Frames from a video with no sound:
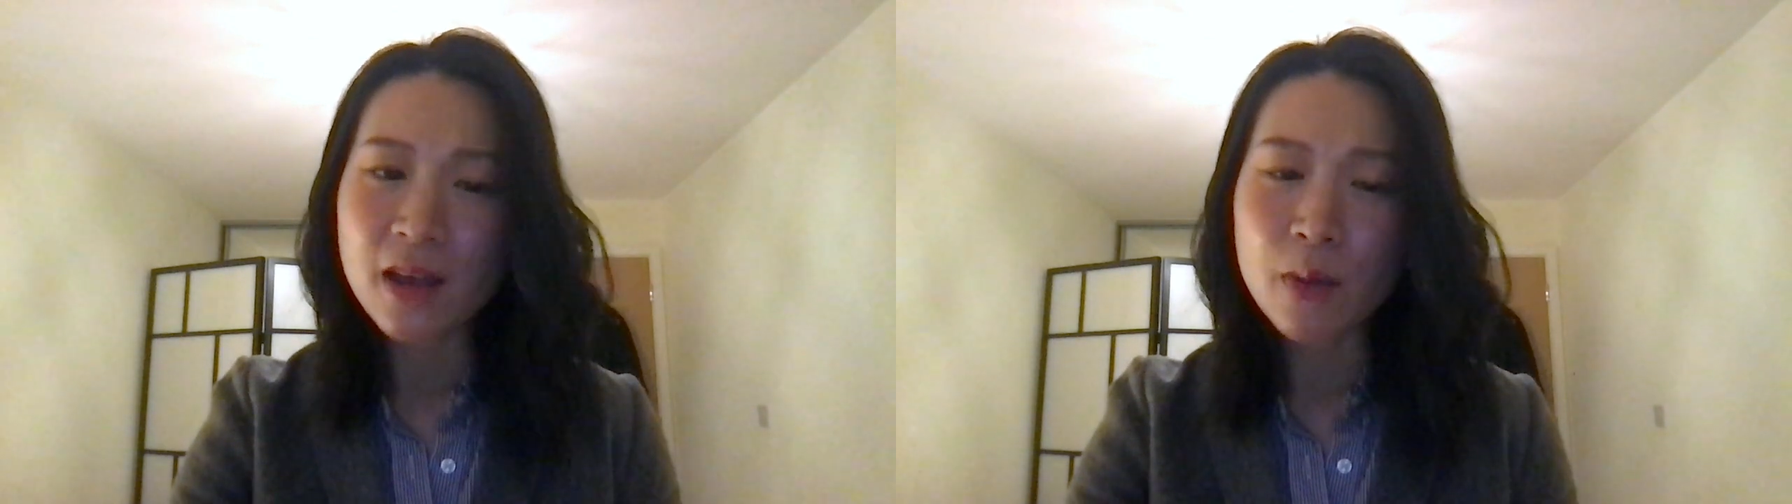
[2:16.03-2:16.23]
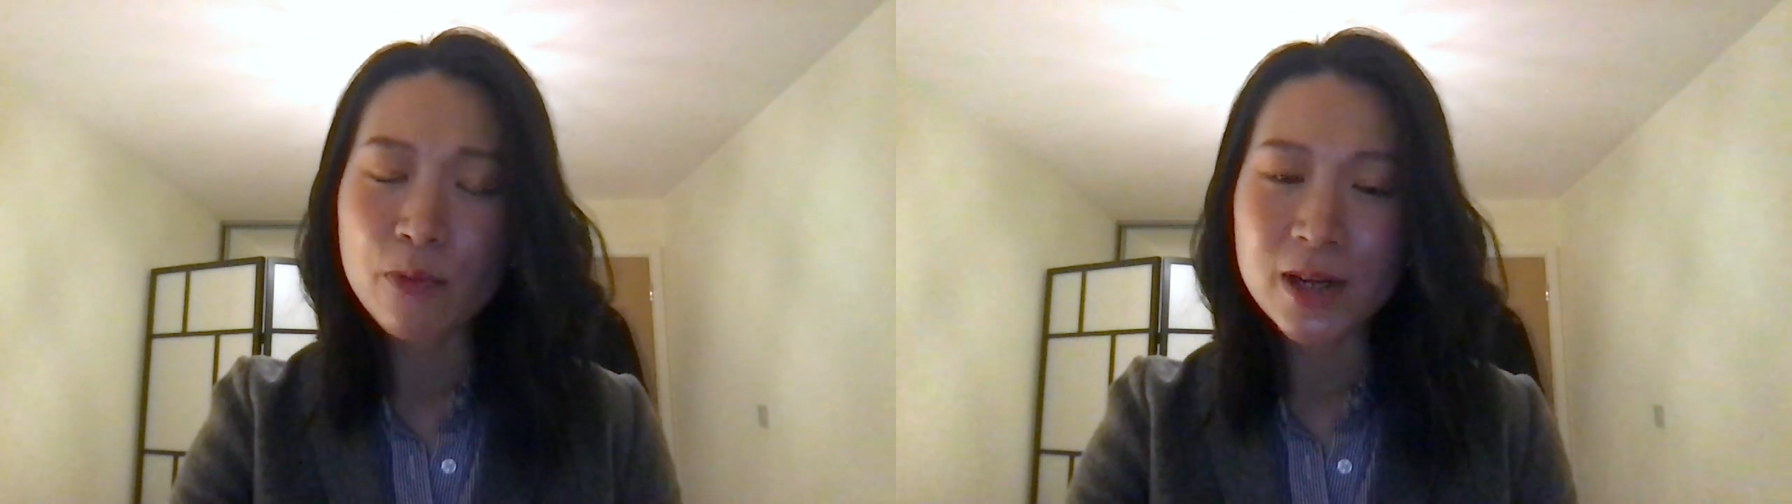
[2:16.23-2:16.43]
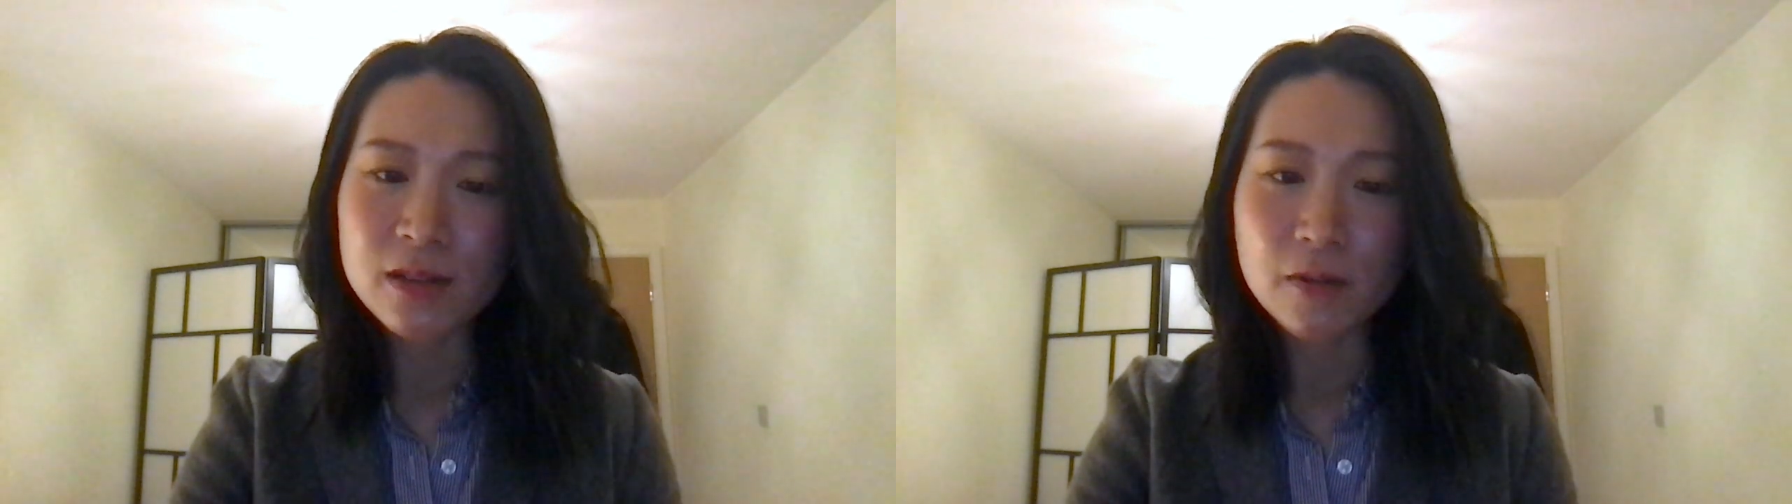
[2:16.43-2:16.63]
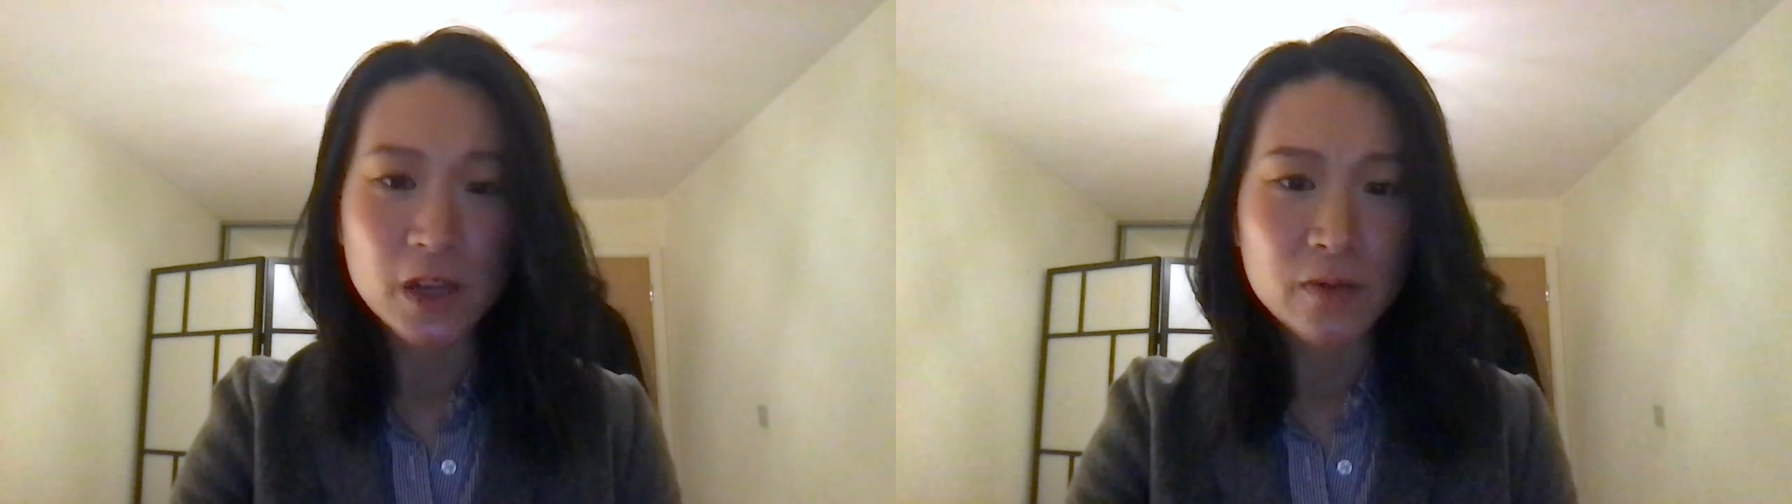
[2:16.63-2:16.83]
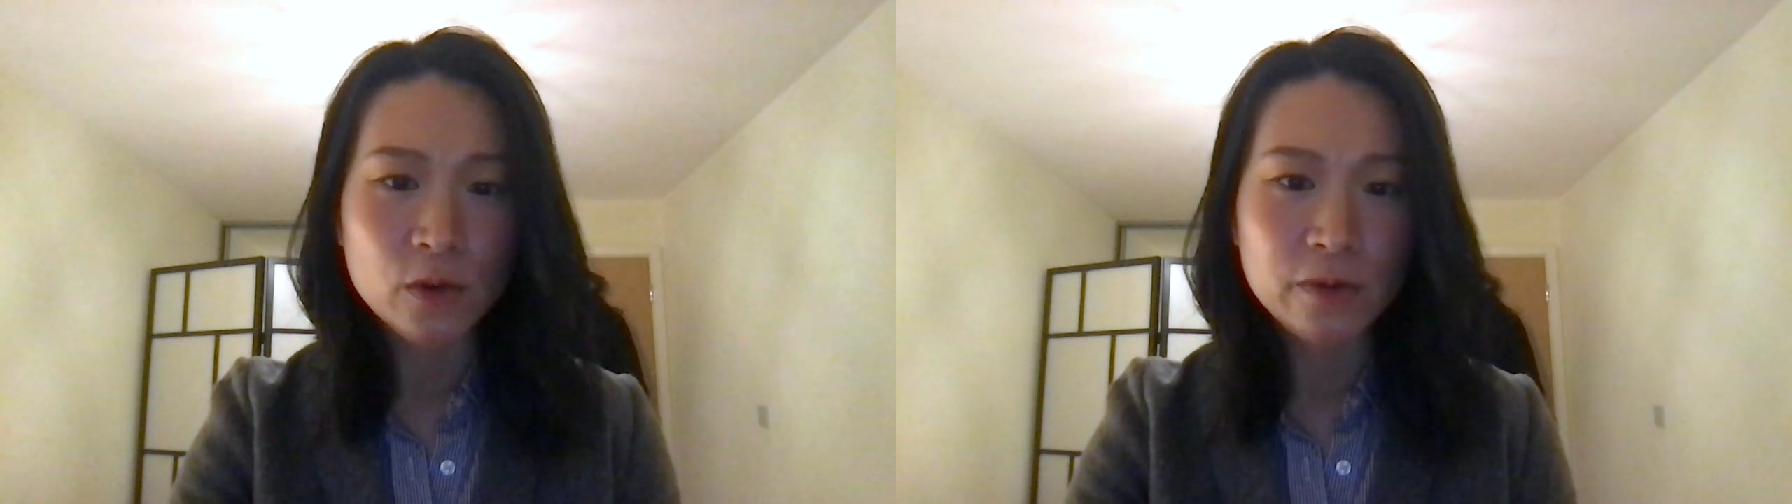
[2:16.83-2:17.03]
abreast of
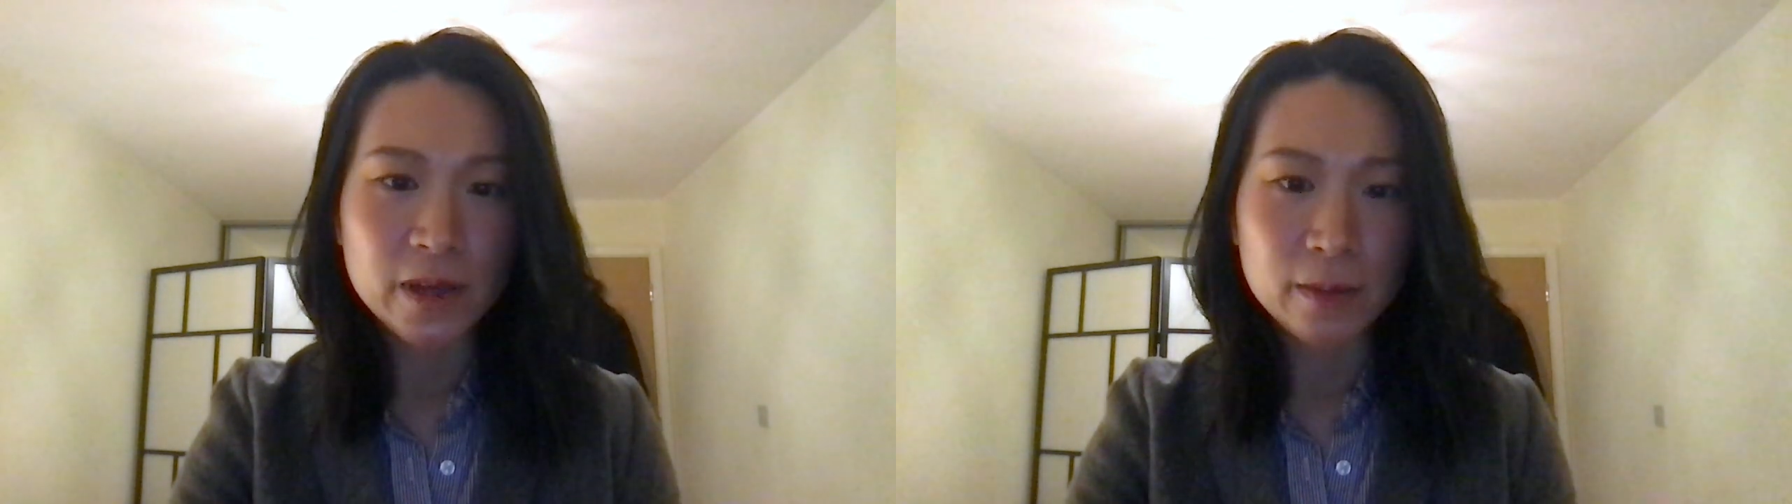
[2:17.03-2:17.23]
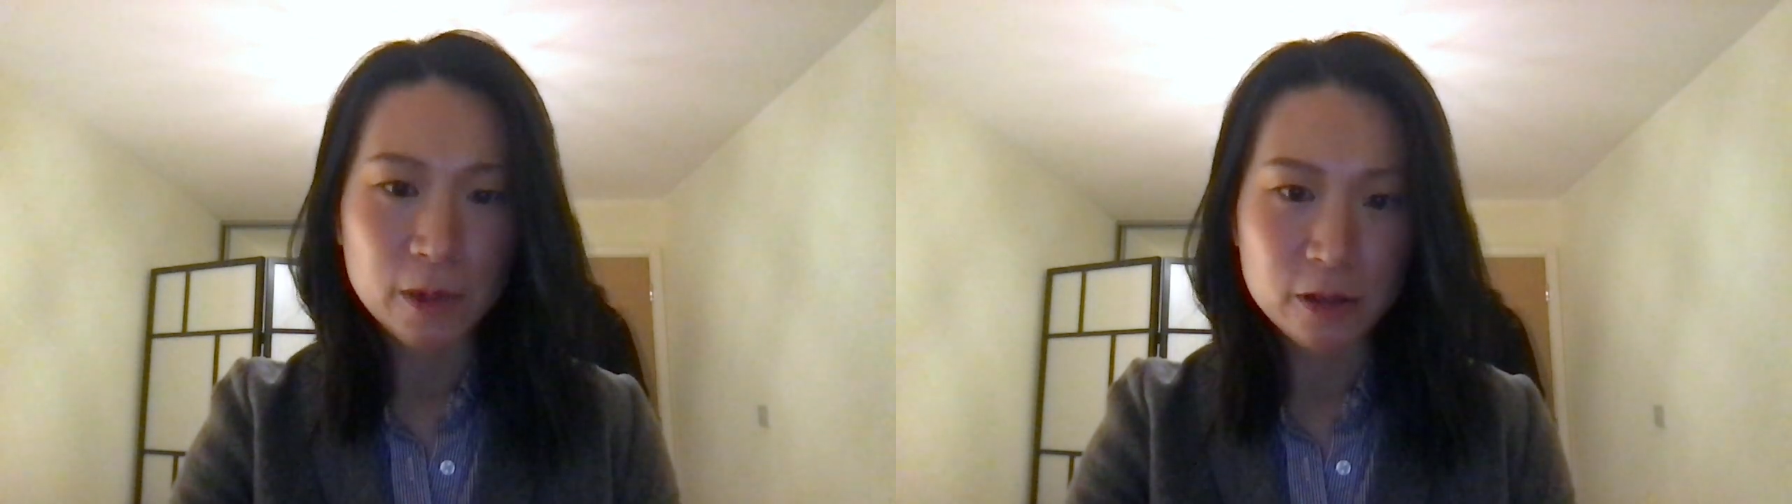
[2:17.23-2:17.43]
evolving